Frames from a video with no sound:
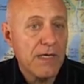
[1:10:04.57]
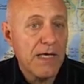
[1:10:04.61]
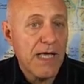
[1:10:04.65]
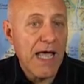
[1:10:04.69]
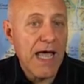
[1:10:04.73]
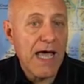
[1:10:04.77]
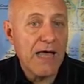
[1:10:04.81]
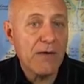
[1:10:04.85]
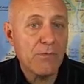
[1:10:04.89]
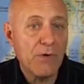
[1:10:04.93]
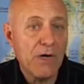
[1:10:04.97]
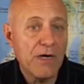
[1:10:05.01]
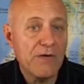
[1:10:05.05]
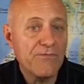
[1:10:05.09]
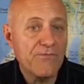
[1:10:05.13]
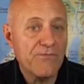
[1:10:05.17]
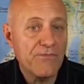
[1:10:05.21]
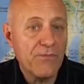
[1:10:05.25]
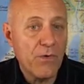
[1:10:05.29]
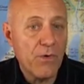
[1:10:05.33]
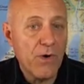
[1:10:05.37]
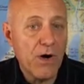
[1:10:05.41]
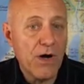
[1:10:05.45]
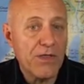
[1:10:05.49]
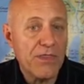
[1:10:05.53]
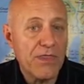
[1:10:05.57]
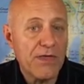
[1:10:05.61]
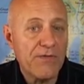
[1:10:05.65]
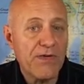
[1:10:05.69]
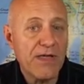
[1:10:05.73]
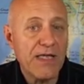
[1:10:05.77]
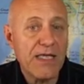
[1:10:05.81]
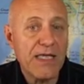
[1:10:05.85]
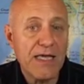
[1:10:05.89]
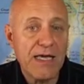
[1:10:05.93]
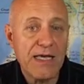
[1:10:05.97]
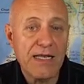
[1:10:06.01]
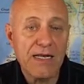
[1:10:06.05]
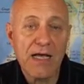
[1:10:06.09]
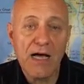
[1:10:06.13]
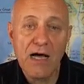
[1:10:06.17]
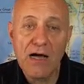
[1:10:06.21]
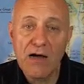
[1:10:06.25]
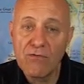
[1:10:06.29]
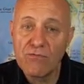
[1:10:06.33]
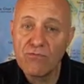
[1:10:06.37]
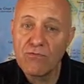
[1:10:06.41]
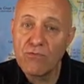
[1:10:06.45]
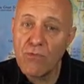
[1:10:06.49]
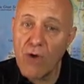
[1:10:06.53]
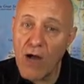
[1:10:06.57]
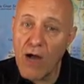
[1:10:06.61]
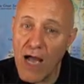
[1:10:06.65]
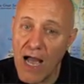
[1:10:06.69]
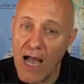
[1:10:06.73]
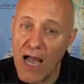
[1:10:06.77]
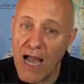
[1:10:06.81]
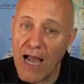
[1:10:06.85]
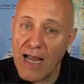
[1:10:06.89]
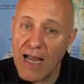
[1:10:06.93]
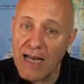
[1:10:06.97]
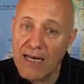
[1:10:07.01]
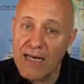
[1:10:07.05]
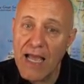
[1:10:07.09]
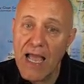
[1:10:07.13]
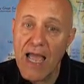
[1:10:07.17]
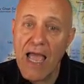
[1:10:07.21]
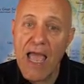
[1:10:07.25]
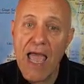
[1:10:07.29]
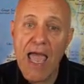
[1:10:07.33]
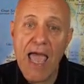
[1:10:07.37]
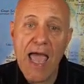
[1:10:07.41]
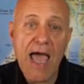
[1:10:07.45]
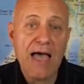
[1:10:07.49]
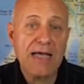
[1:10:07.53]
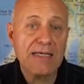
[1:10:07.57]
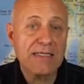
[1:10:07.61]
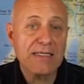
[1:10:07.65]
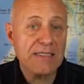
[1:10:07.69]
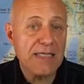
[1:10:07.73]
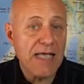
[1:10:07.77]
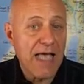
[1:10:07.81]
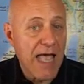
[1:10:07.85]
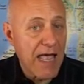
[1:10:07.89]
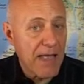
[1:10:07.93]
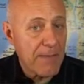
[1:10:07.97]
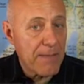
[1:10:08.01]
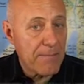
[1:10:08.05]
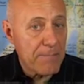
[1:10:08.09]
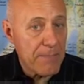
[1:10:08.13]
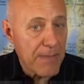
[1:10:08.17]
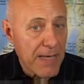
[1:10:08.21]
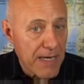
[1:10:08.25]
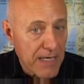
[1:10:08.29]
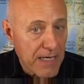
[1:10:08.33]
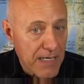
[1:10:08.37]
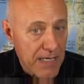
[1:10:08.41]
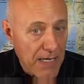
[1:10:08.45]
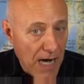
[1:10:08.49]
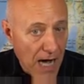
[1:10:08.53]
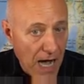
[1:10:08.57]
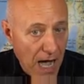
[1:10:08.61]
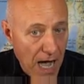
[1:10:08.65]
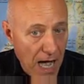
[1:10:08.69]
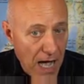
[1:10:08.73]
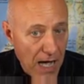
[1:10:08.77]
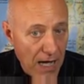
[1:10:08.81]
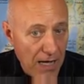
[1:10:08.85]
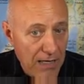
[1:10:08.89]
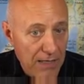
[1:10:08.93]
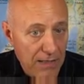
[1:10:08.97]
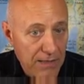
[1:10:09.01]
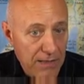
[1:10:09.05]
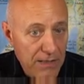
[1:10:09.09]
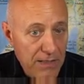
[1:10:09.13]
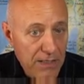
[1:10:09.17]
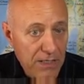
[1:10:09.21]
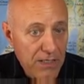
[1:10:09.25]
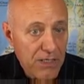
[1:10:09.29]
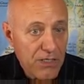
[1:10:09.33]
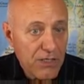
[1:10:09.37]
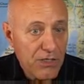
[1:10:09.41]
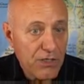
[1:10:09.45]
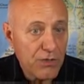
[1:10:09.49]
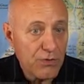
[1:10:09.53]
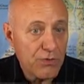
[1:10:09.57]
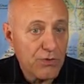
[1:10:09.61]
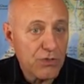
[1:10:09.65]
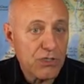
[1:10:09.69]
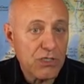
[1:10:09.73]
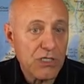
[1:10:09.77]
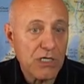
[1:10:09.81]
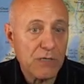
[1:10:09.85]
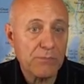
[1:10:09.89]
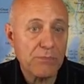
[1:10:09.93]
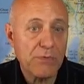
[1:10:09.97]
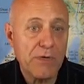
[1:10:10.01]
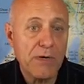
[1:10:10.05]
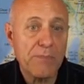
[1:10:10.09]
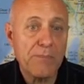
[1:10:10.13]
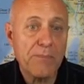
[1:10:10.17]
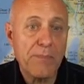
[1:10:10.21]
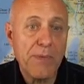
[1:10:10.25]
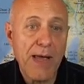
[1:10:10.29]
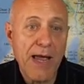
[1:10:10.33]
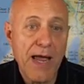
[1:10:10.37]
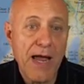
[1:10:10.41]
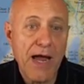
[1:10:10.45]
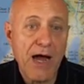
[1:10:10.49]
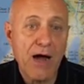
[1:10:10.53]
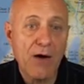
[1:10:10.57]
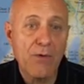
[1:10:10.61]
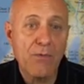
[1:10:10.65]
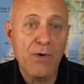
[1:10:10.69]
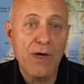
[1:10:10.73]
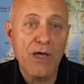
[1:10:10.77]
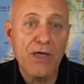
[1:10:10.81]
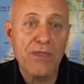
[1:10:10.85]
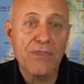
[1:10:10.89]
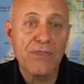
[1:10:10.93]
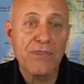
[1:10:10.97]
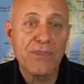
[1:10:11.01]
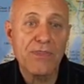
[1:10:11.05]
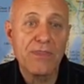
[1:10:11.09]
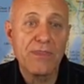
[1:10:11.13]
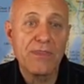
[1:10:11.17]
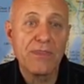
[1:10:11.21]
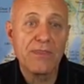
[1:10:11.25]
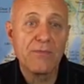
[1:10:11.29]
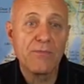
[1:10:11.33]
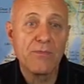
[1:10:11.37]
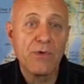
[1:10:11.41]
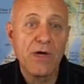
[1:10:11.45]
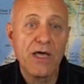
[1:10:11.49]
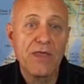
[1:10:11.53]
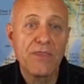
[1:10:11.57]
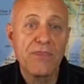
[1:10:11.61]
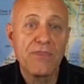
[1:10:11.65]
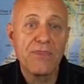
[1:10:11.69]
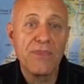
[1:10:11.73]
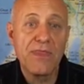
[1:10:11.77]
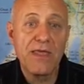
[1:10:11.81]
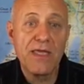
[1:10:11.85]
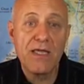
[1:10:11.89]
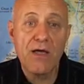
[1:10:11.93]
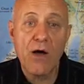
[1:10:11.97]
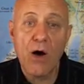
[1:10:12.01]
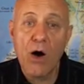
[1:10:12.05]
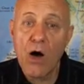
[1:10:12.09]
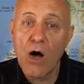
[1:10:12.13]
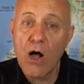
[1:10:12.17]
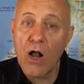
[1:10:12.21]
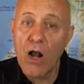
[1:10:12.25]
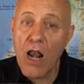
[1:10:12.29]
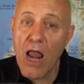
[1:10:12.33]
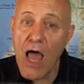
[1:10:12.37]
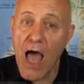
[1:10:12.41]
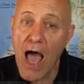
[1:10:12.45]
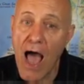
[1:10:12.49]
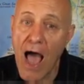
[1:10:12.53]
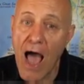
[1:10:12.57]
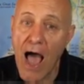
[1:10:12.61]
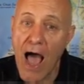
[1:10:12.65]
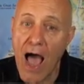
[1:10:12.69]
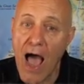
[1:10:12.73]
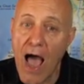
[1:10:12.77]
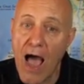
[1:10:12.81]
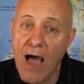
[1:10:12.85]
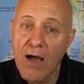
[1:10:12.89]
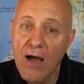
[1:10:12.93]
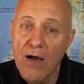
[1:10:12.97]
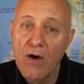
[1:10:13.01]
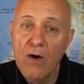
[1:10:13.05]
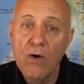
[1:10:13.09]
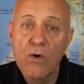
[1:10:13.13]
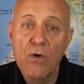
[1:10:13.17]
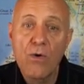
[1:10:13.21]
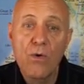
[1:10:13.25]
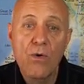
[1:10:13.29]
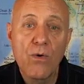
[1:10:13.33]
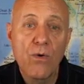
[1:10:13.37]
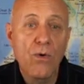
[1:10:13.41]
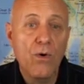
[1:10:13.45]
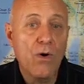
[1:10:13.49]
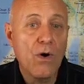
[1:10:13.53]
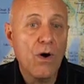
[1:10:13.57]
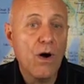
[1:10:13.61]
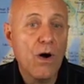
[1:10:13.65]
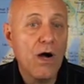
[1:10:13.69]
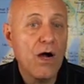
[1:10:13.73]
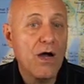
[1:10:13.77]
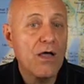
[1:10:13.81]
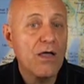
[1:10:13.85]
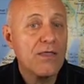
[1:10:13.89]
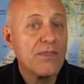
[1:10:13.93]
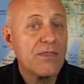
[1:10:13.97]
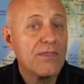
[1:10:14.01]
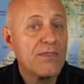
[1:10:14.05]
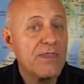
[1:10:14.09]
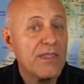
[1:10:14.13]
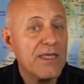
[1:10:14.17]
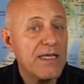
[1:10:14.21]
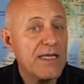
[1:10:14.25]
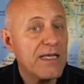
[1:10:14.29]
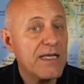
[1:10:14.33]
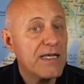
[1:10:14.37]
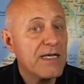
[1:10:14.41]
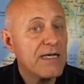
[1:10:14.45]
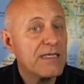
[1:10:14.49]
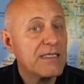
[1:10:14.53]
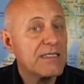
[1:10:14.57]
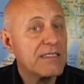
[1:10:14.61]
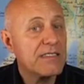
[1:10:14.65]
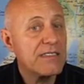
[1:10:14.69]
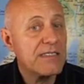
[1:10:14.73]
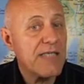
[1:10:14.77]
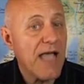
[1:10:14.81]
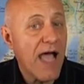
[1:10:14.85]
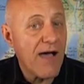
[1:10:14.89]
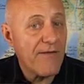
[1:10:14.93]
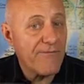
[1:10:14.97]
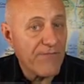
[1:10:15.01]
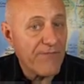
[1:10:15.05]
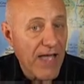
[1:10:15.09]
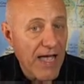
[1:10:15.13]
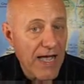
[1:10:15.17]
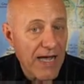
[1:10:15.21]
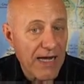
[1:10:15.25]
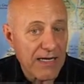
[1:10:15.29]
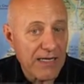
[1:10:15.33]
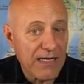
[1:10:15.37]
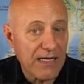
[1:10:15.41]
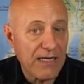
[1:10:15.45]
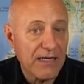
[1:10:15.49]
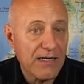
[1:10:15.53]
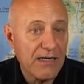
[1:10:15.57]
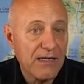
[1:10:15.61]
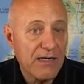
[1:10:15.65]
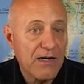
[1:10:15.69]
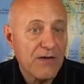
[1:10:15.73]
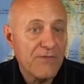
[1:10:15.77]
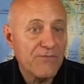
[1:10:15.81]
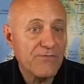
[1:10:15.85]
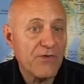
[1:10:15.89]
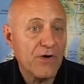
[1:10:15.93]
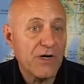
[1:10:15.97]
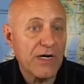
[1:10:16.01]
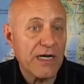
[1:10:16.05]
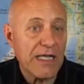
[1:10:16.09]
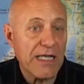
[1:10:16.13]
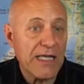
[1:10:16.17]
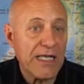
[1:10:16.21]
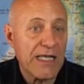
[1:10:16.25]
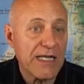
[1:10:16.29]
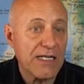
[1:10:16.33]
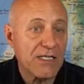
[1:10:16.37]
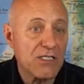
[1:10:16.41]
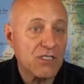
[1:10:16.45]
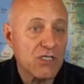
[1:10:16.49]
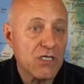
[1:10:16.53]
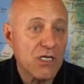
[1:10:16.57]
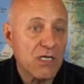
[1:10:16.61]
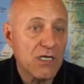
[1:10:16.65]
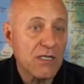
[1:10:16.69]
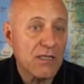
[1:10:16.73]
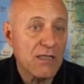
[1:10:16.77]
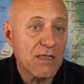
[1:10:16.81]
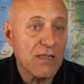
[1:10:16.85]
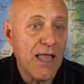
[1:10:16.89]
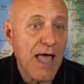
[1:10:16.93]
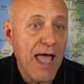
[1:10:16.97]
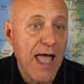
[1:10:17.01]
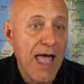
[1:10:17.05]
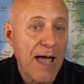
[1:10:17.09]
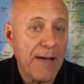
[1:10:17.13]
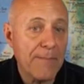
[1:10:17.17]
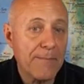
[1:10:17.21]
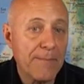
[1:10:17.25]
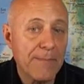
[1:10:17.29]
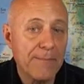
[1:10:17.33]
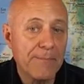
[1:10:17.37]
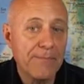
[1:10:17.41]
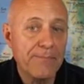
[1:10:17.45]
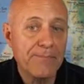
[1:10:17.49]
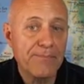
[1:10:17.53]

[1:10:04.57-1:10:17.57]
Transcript: and 1/4 of a hin of wine as a minka. You shall prepare with the olah, or the zavik, for each lamb.